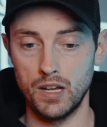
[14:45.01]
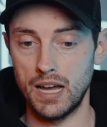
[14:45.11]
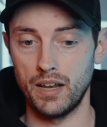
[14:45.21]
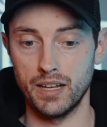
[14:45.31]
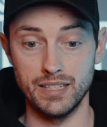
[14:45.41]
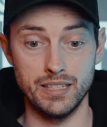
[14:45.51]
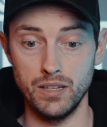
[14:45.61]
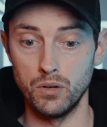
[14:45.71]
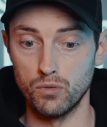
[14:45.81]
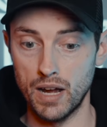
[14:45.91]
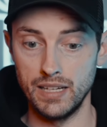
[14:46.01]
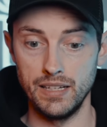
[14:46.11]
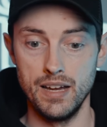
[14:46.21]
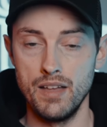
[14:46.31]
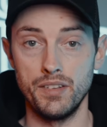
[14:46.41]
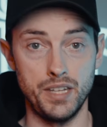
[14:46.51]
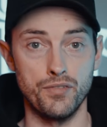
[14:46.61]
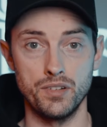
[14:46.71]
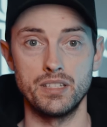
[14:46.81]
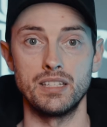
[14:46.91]
and I can see already the
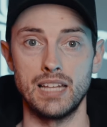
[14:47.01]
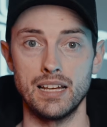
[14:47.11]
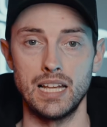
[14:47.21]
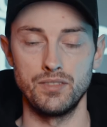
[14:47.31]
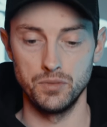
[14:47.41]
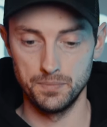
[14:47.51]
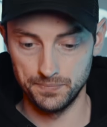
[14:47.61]
difference is next level.